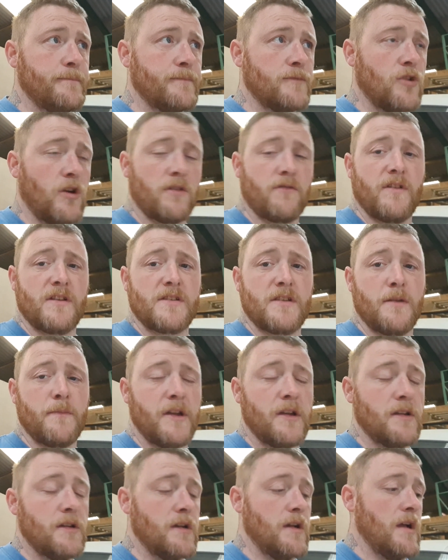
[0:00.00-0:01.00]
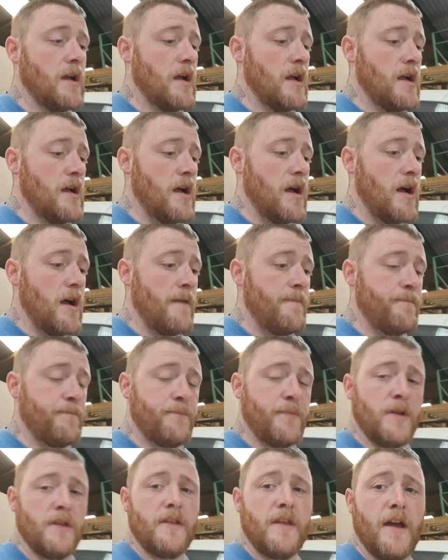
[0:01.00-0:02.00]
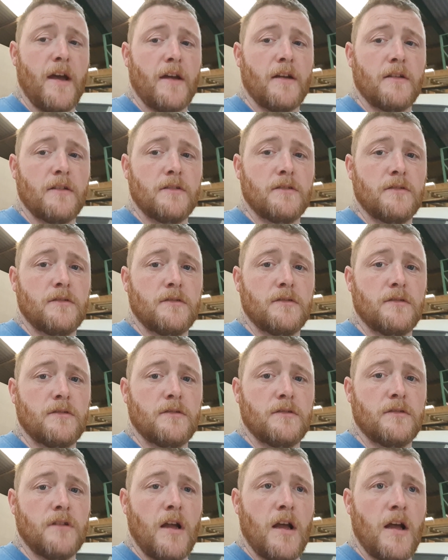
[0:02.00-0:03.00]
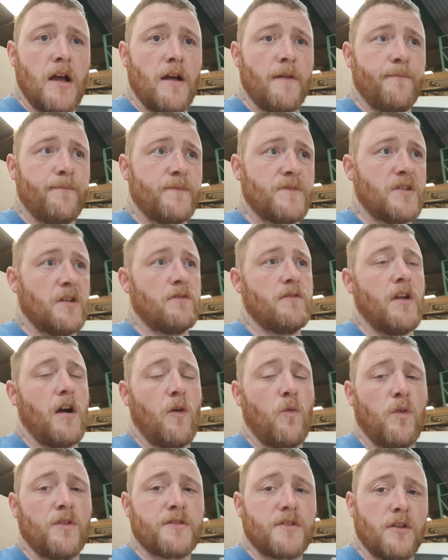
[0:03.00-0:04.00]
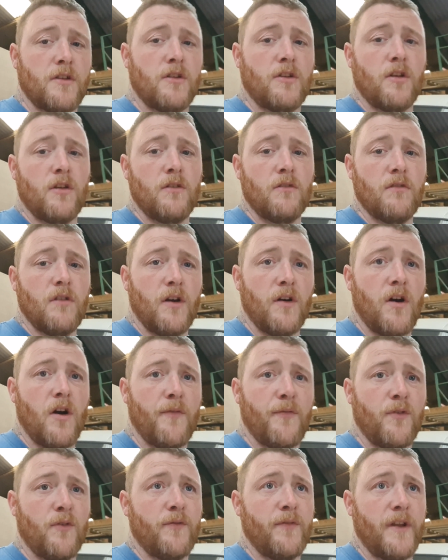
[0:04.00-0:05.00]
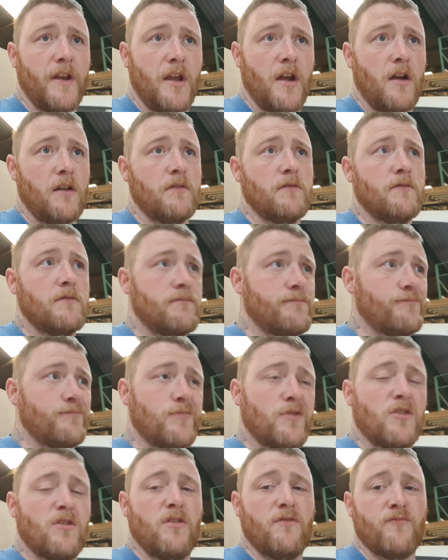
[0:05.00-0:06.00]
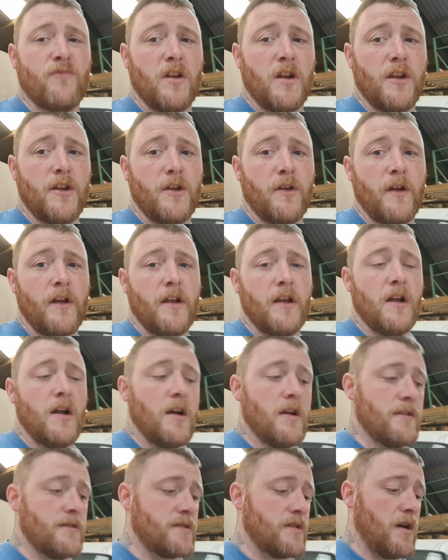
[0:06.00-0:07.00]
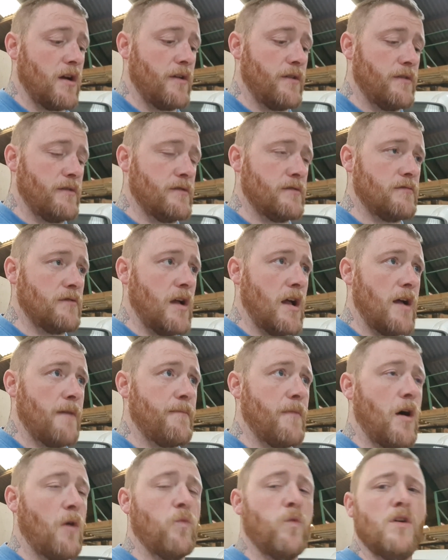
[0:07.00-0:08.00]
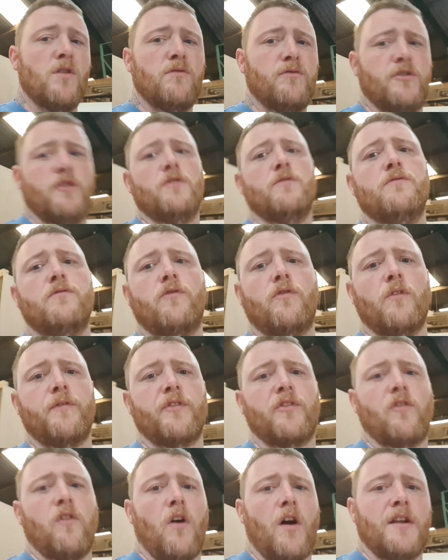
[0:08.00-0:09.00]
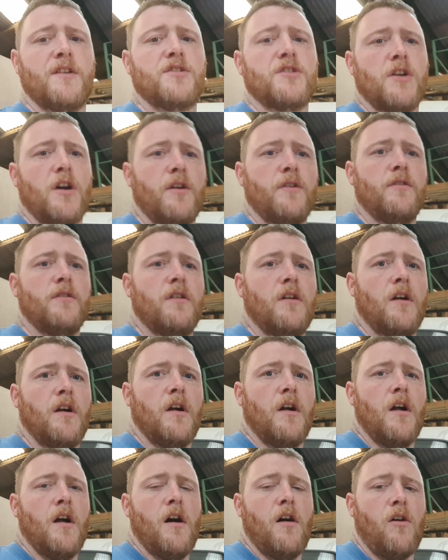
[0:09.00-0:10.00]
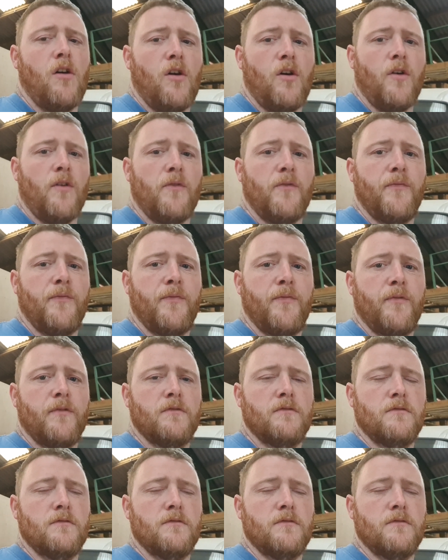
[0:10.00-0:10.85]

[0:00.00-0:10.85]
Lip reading: Digressing a bit, but yeah, so yeah, I was going to do a full video, couldn't really do it, so I will do sort of a slideshow of